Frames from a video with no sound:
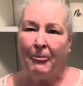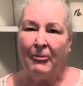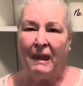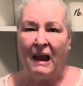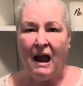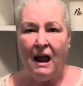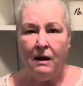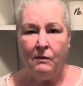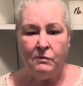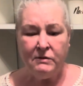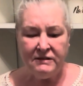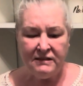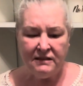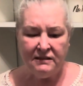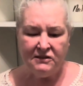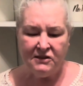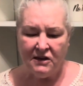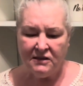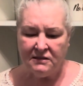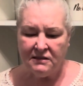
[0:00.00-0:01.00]
I would
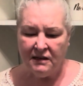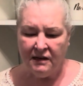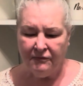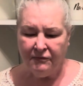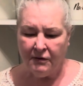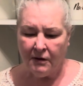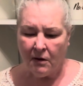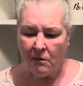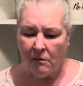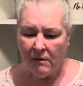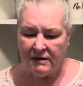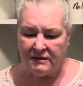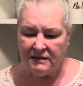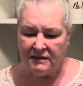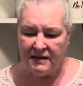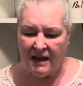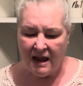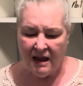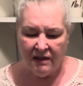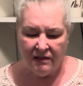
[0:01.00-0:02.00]
suggest that if you're going to
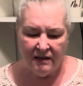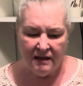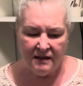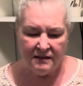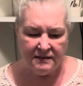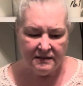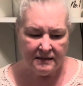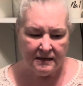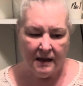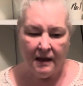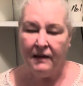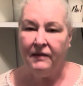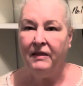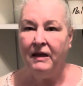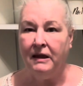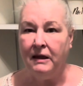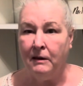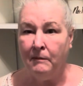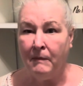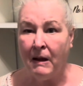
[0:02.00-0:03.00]
take this,
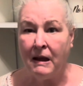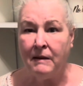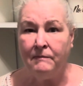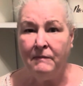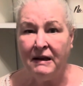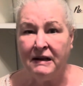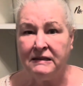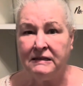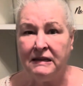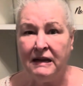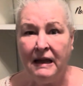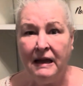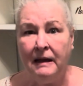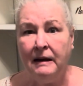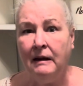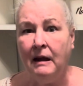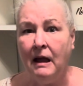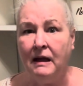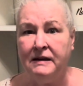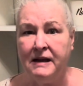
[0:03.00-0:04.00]
that you might mix it
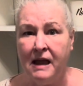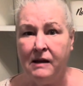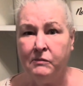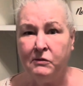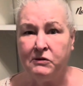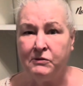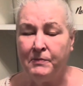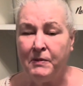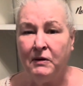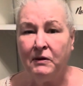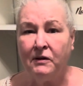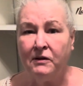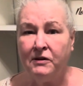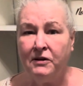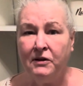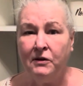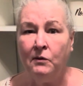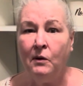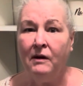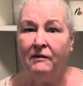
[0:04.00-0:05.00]
in a tablespoon or
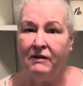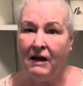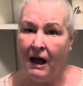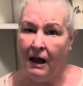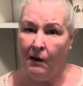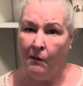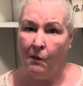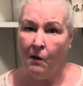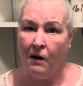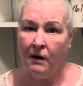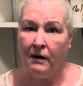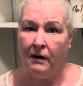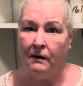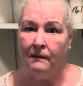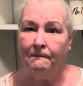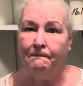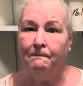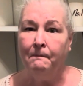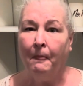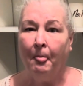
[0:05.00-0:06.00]
2 of hot
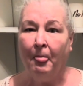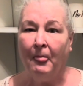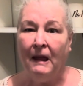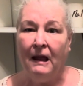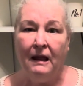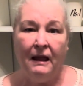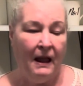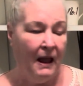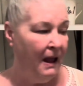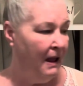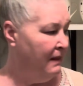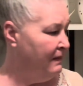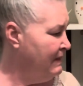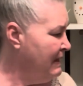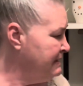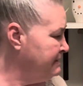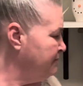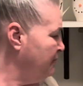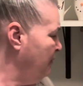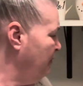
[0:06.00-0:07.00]
water. And
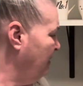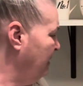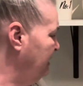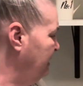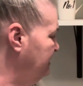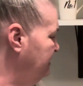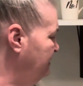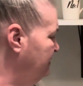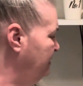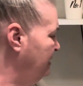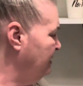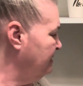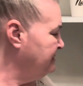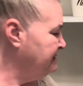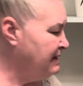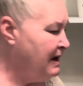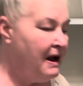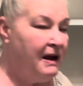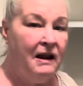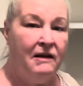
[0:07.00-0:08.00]
that's what we're gonna do here
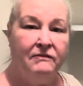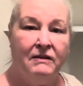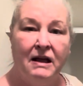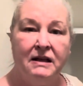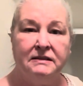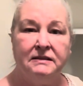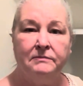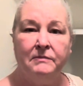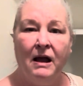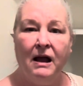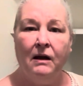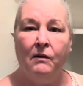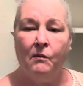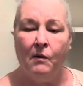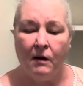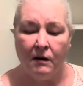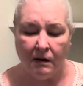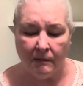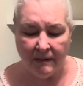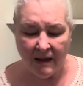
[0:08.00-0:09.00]
tonight. I've got some hot
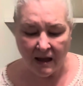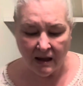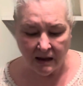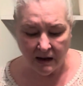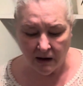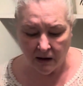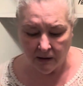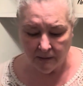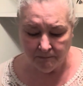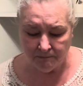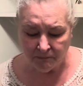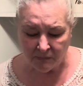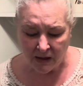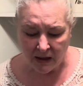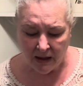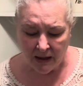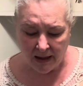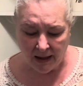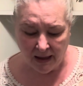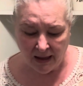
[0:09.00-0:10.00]
water back here,
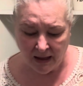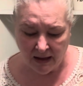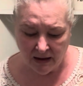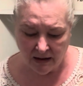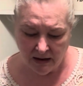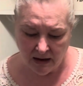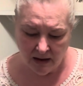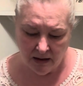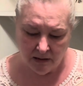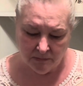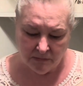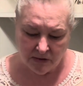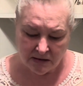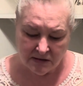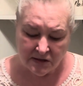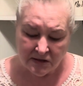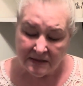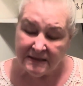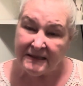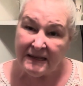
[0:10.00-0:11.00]
and
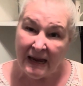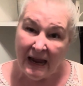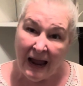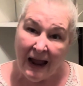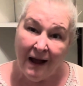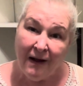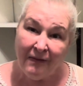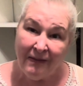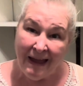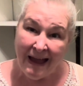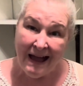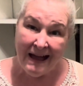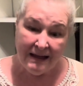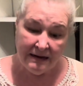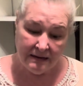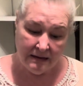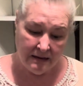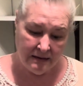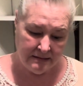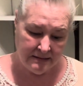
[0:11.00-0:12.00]
just see how
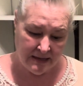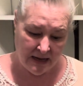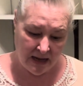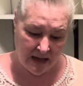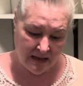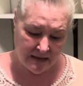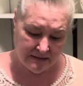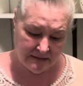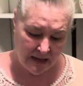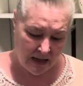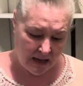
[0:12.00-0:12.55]
that does.